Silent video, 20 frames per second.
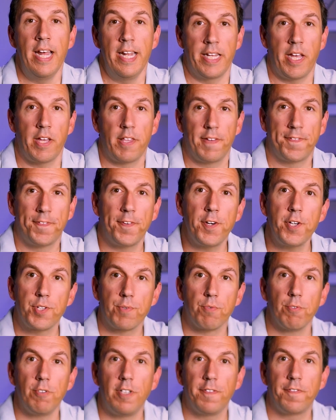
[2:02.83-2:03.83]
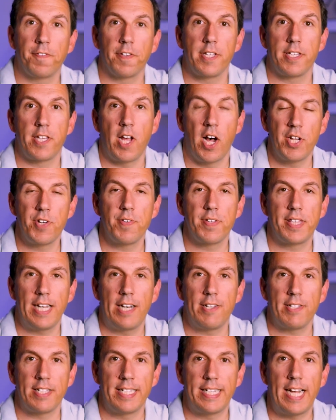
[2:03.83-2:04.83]
Now, the first rule for this
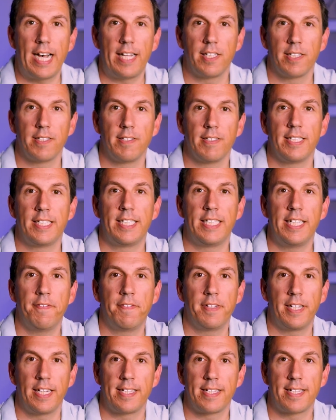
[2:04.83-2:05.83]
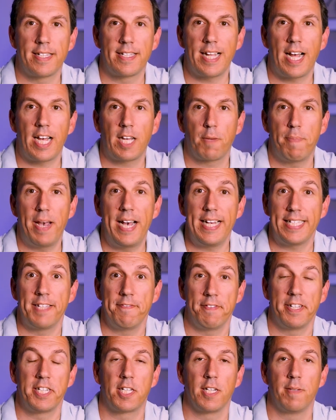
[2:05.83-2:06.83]
$100,000 dividend stock
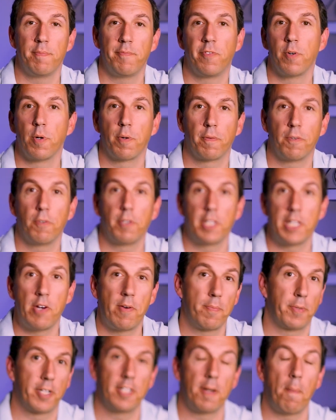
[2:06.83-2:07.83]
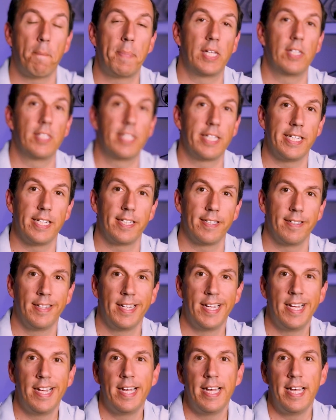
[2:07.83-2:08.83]
passive income portfolio I'm going to build here
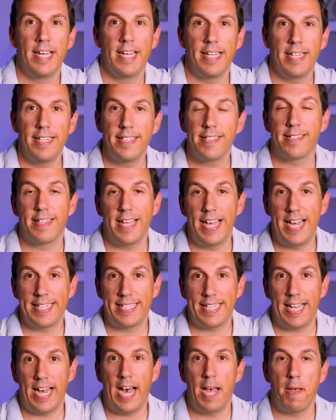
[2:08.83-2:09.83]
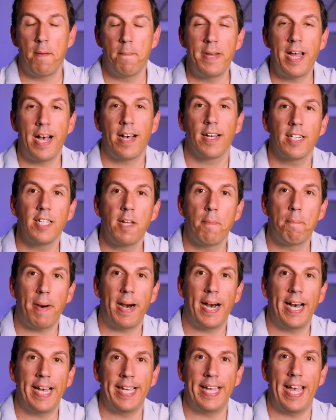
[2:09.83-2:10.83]
is that I am not going to
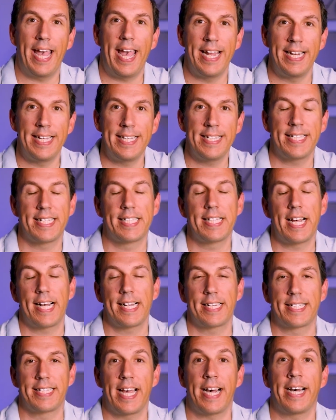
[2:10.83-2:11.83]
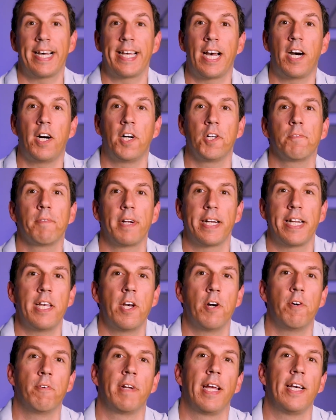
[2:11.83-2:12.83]
buy any stocks that I already
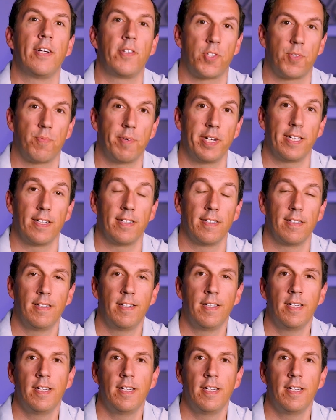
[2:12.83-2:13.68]
own elsewhere.